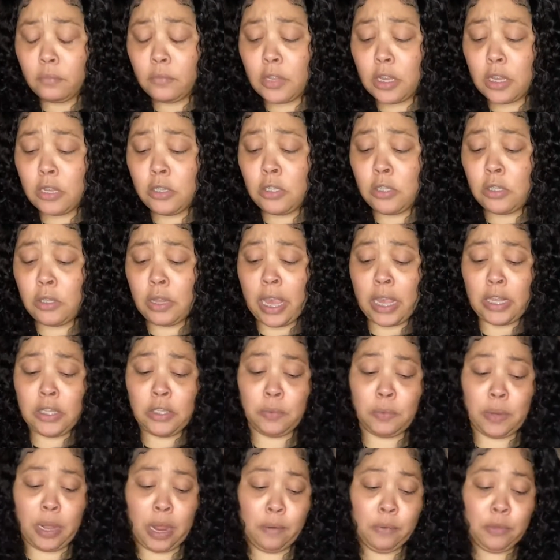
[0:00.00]
So that's
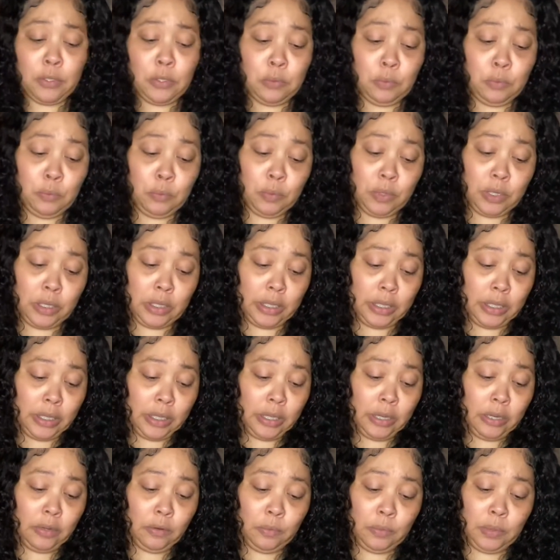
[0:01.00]
what I was really,
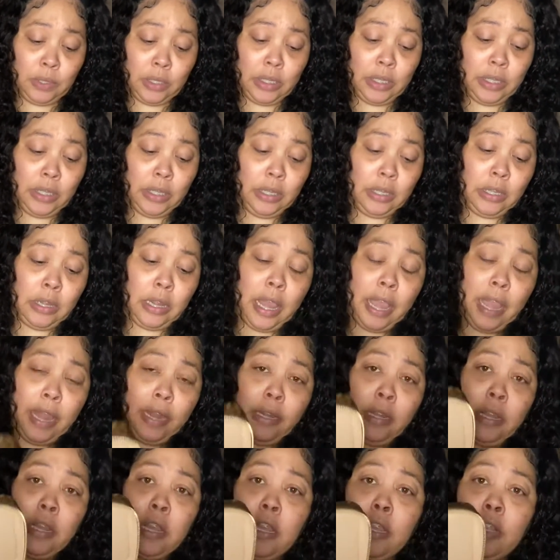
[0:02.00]
really glad
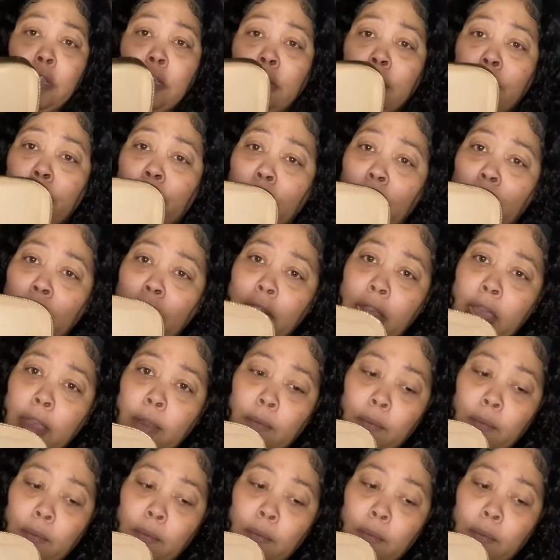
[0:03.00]
to find out.